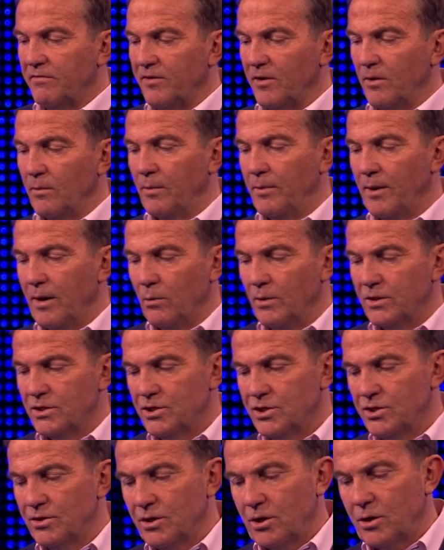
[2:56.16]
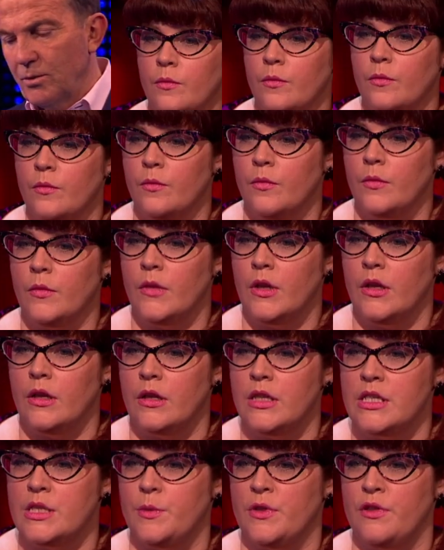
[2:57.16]
film about which Tudor queen?
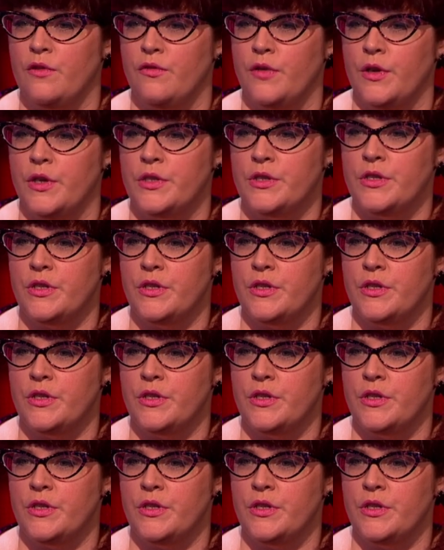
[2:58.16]
Elizabeth I.